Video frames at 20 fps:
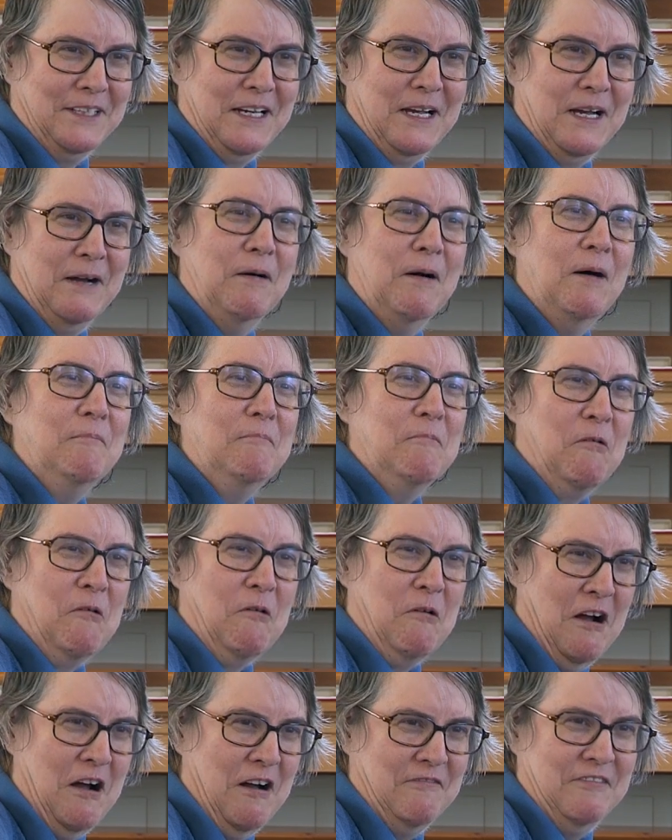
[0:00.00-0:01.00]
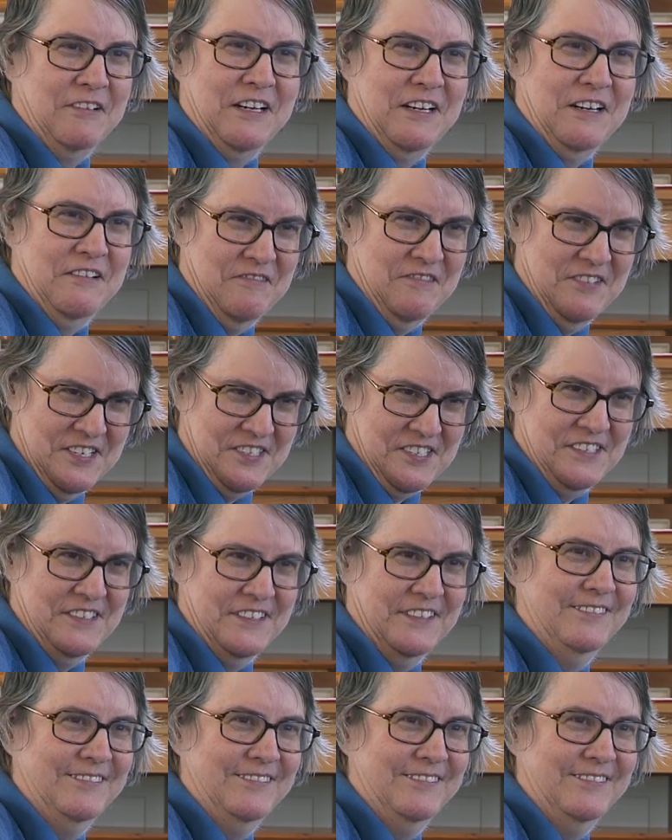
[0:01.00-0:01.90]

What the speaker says: to come up more often and visit.